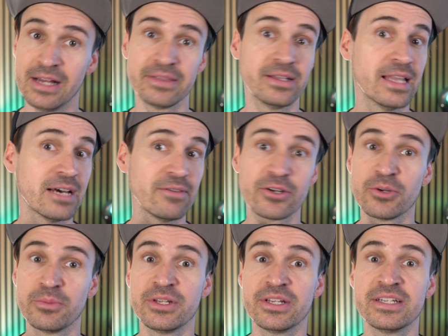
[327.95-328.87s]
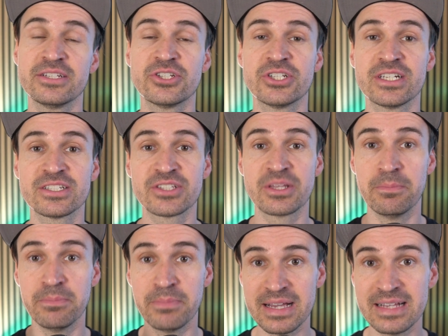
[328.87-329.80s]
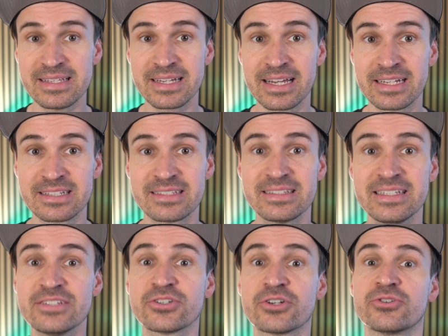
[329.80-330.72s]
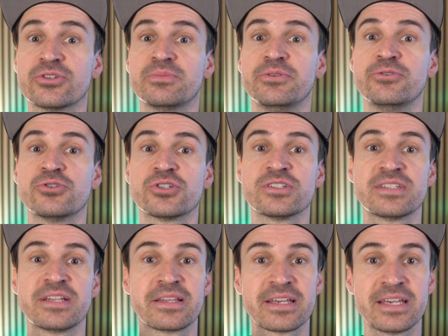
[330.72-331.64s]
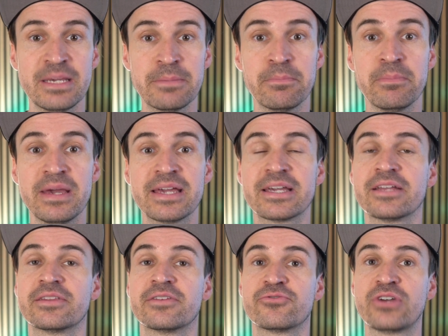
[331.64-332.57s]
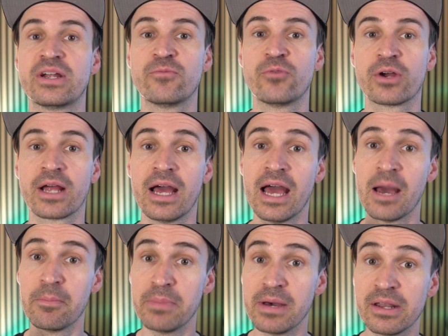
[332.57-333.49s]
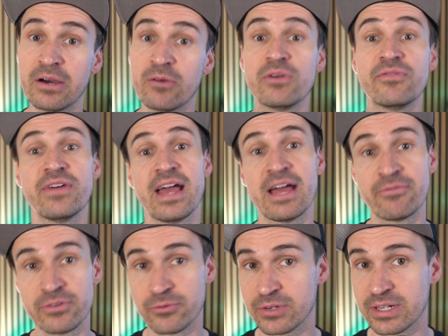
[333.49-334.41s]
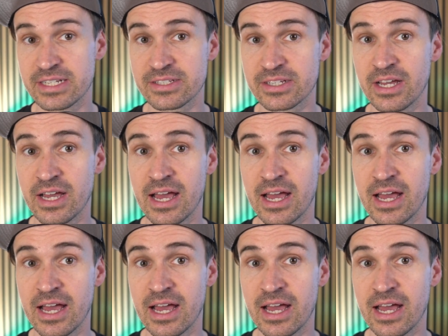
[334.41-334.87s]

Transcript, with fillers: The Laravel community is just amazing and it's these contributions that keep making the framework better with every release.